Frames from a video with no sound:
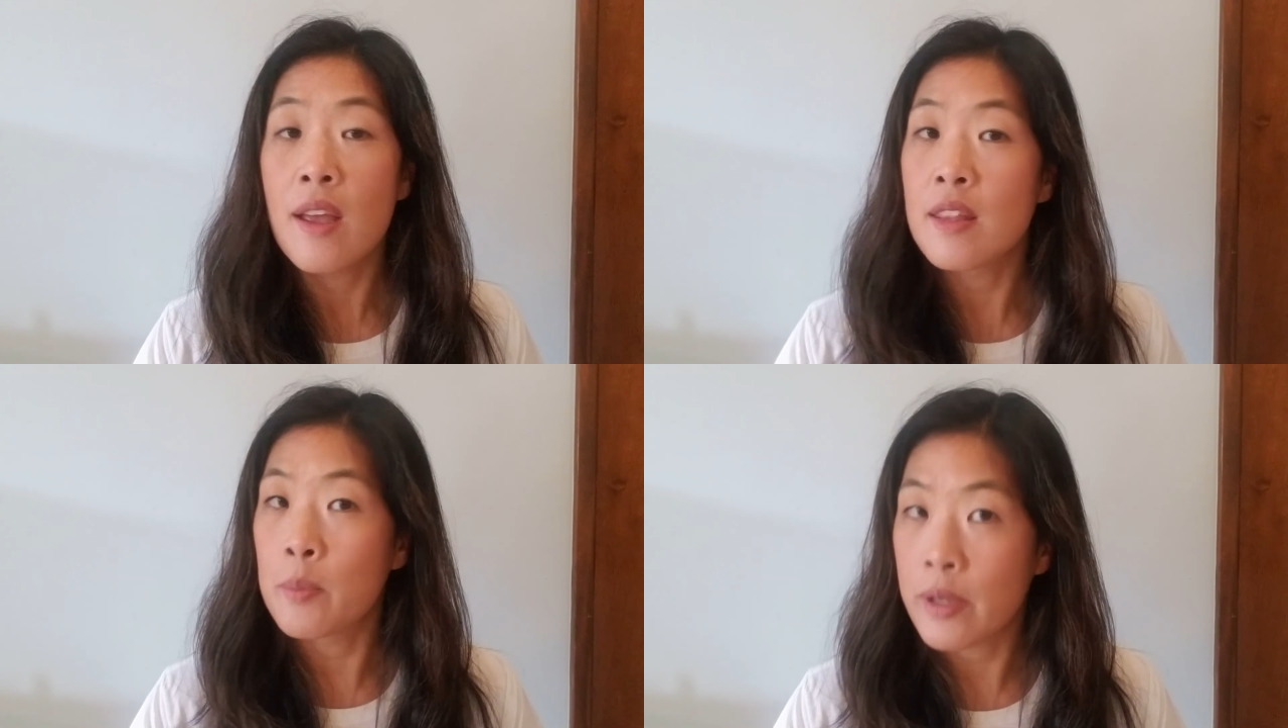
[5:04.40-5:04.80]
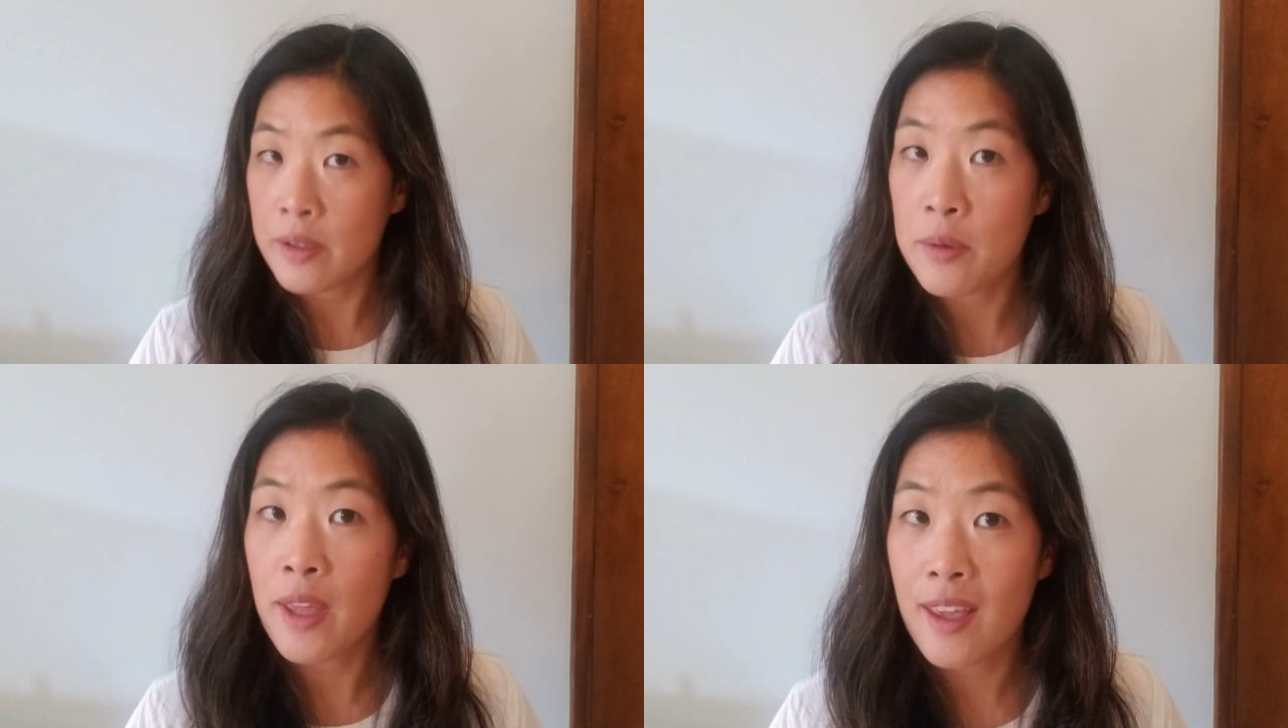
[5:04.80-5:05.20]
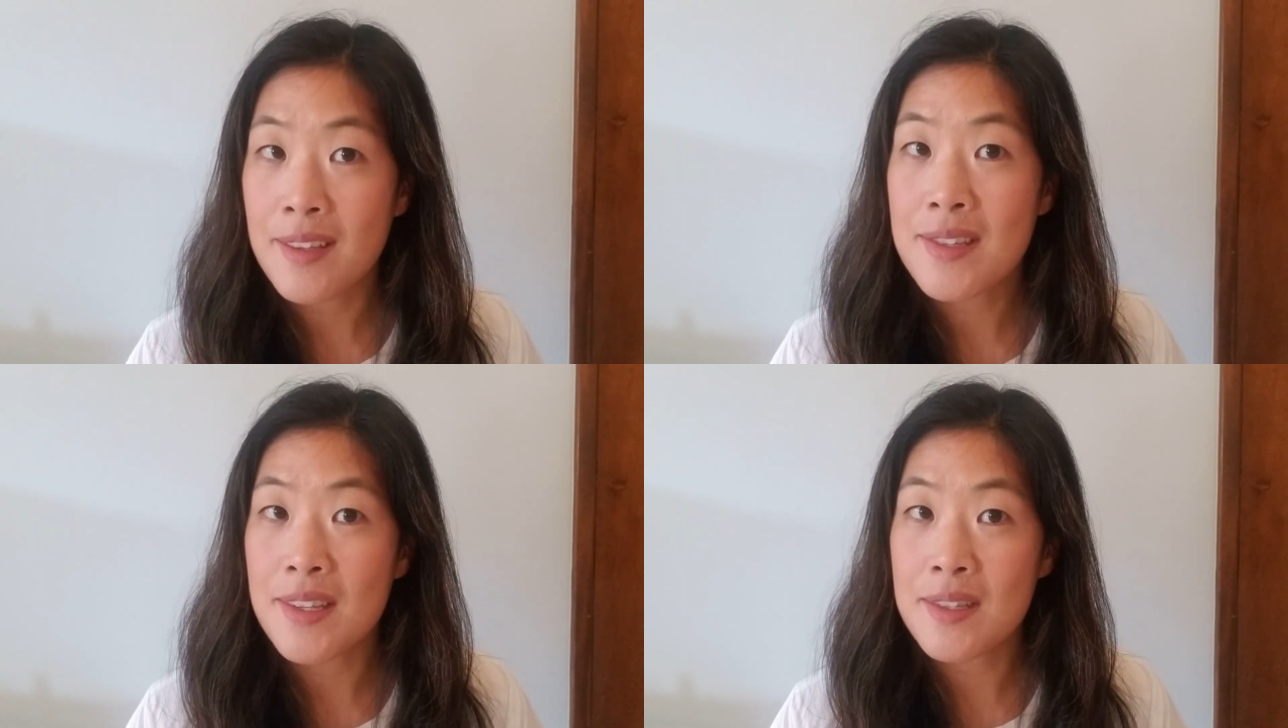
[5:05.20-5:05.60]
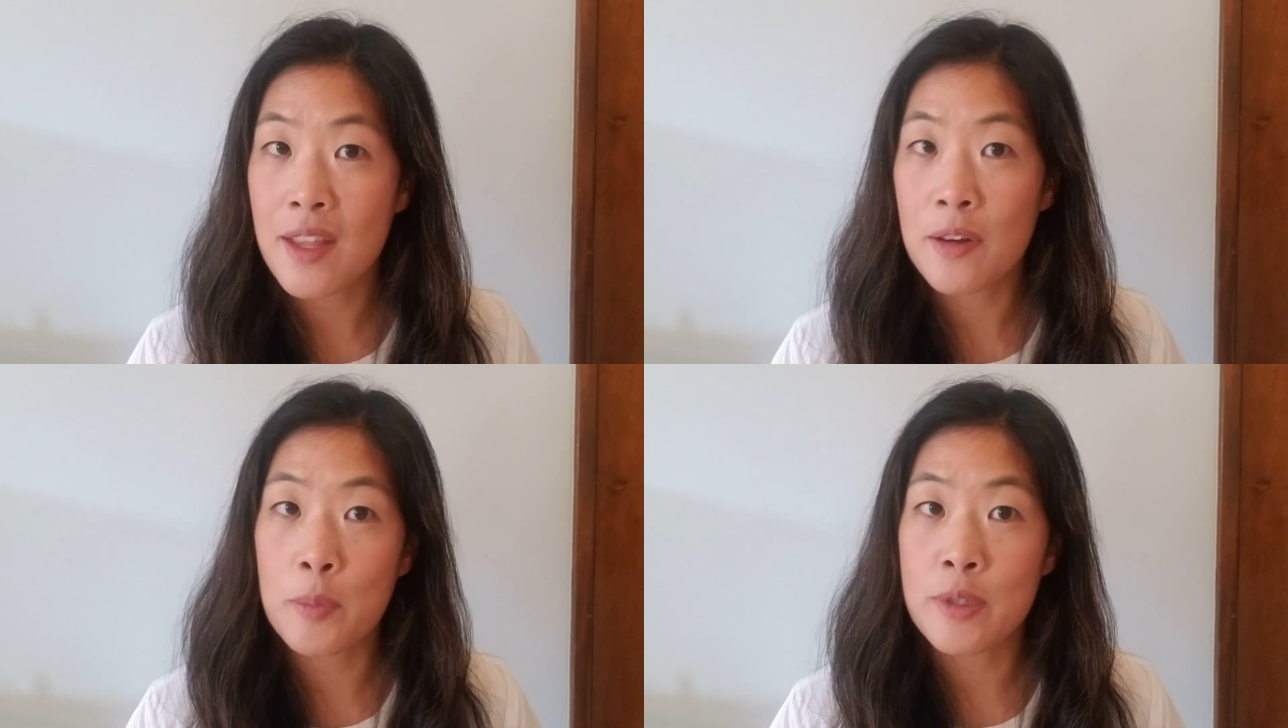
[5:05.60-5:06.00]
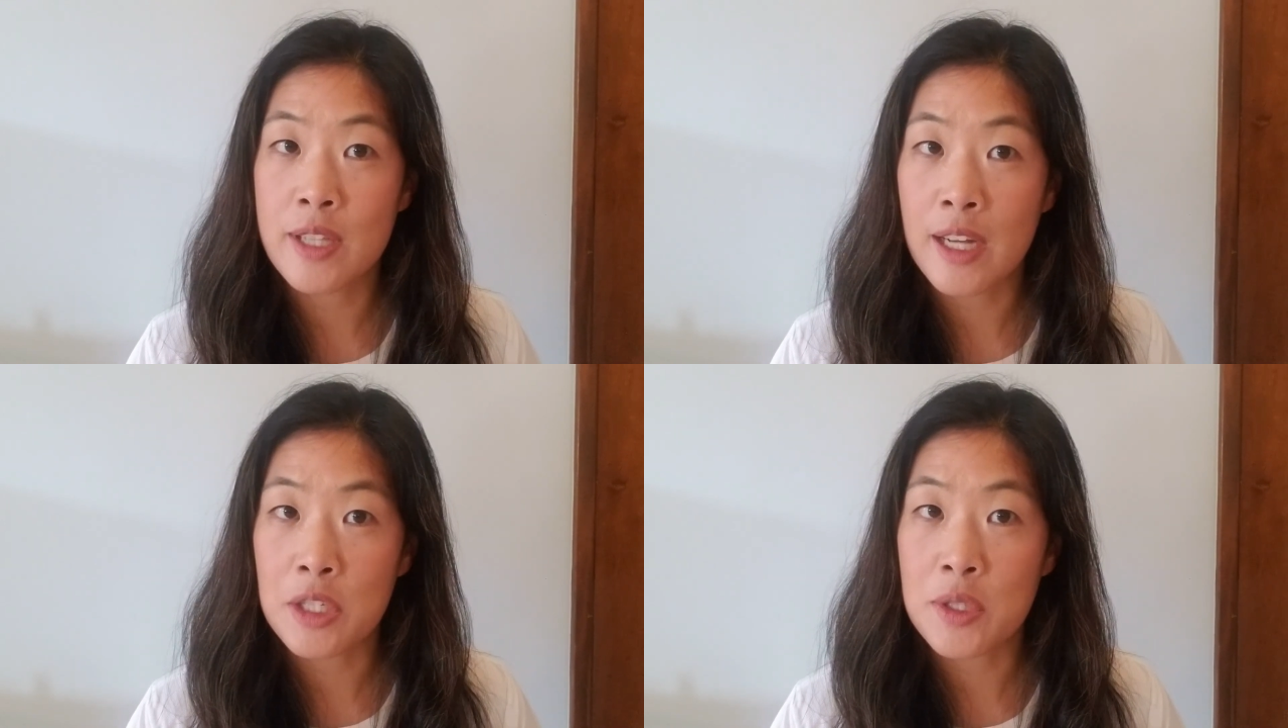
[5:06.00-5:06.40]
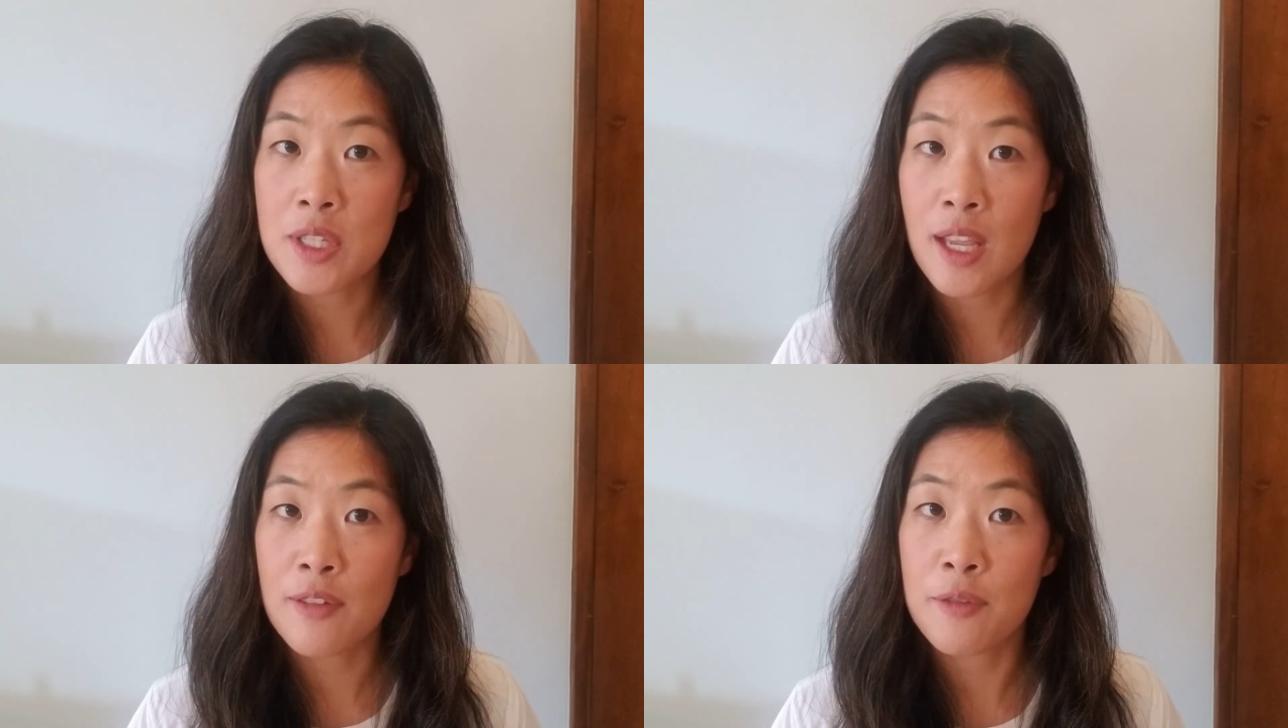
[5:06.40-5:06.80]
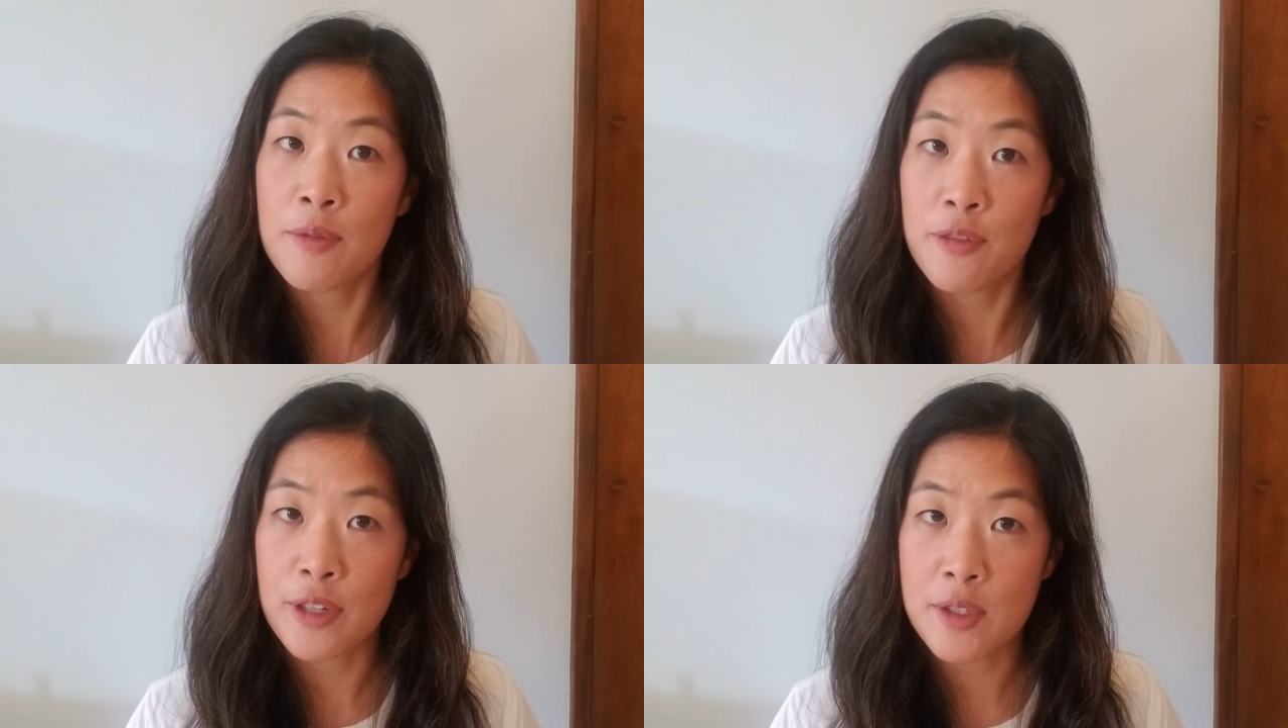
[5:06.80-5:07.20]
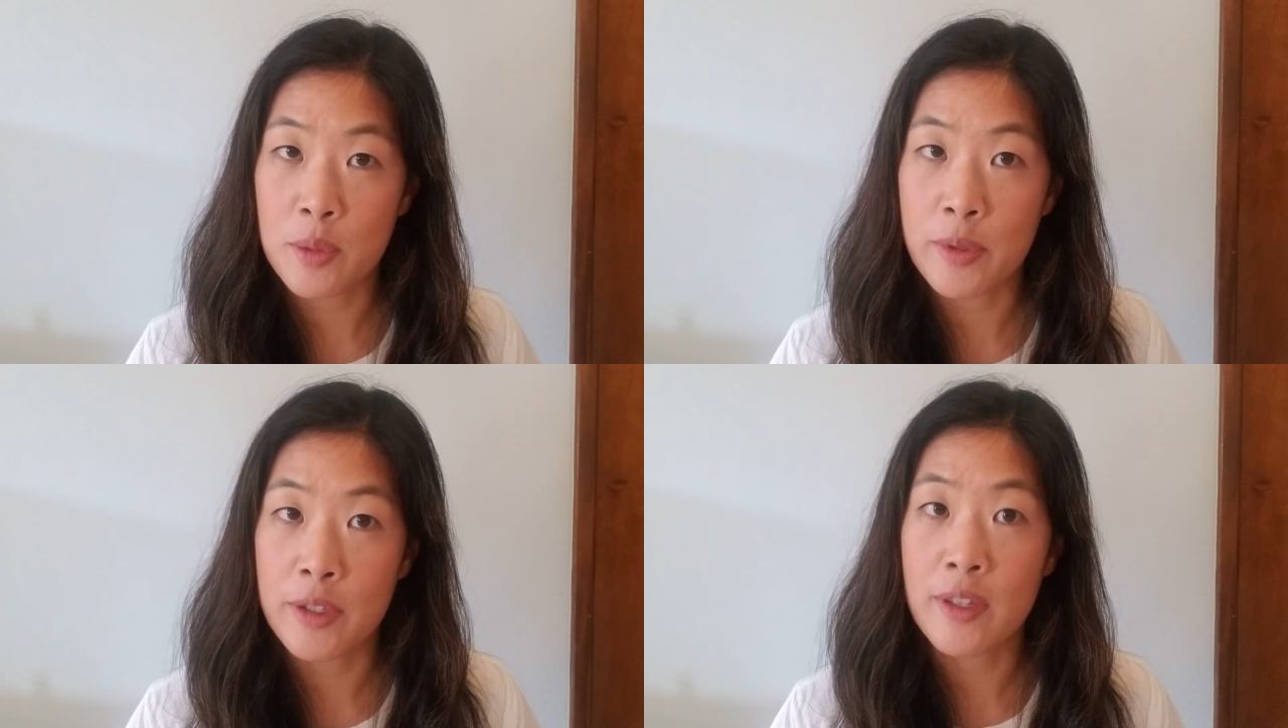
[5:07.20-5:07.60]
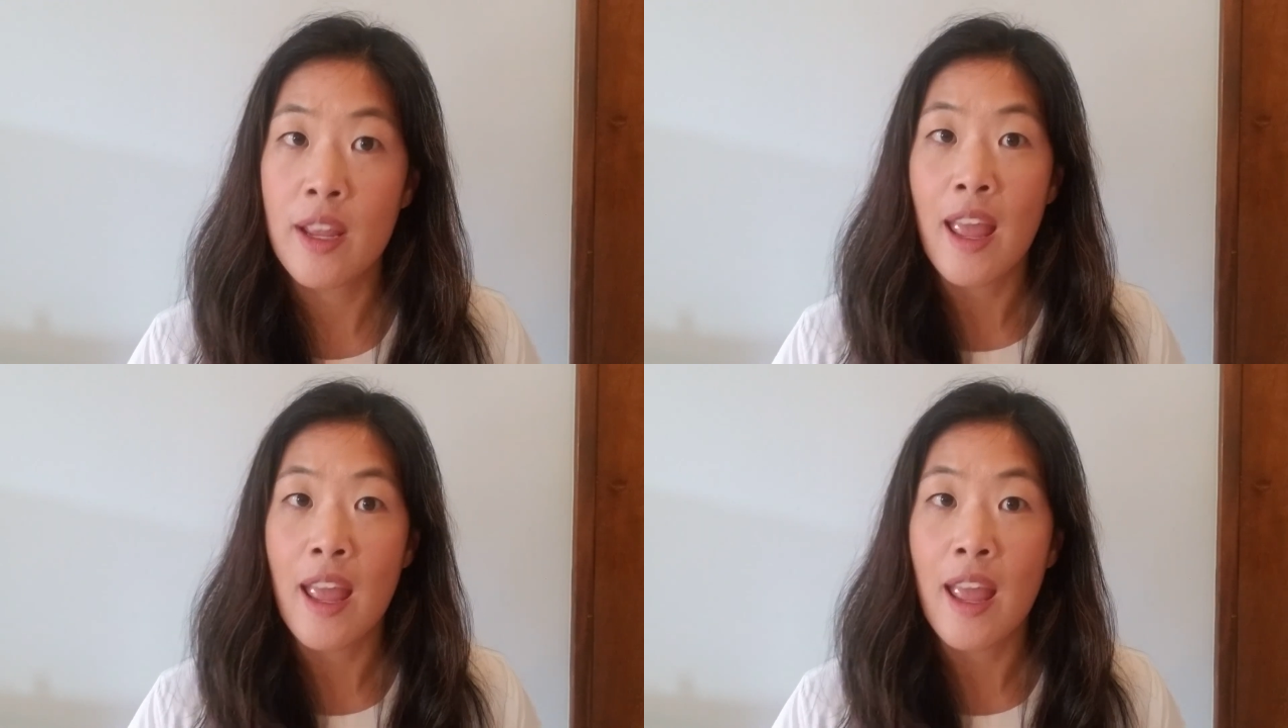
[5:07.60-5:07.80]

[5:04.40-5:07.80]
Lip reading: The pillowcase is there to protect your skin from freezer burn.